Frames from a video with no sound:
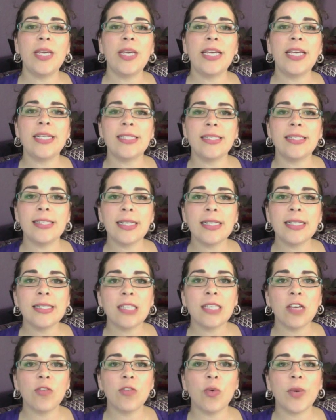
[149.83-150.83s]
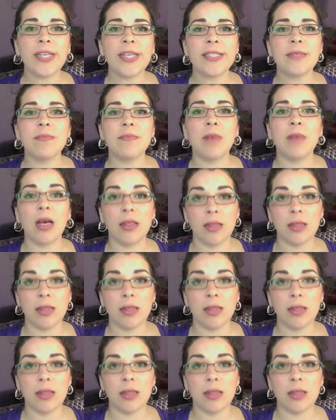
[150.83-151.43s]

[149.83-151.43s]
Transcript: and we get 6 giveaways a